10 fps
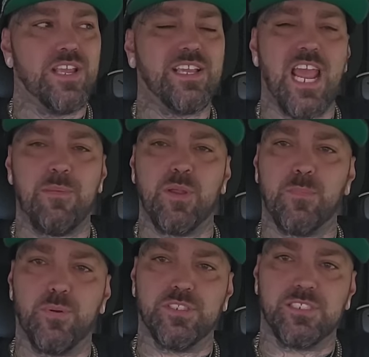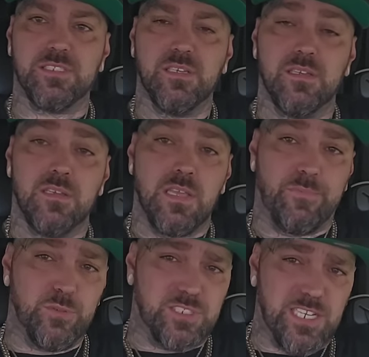he came in prison, if
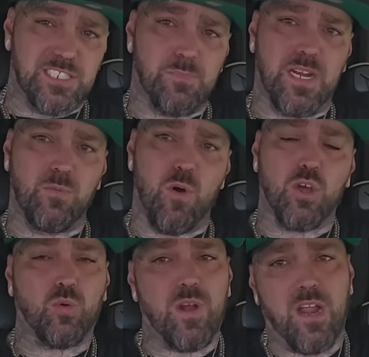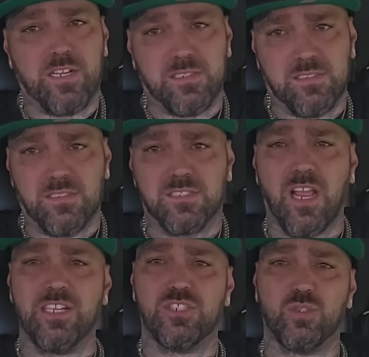you've seen somebody walking around in
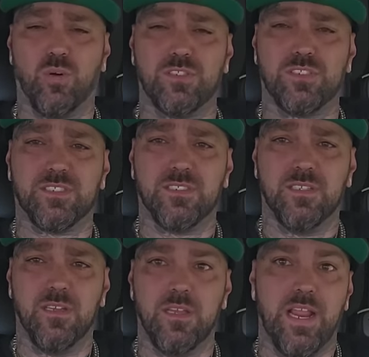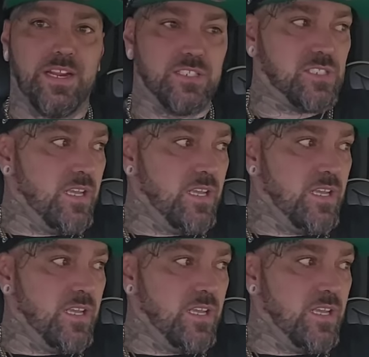tight shorts and a,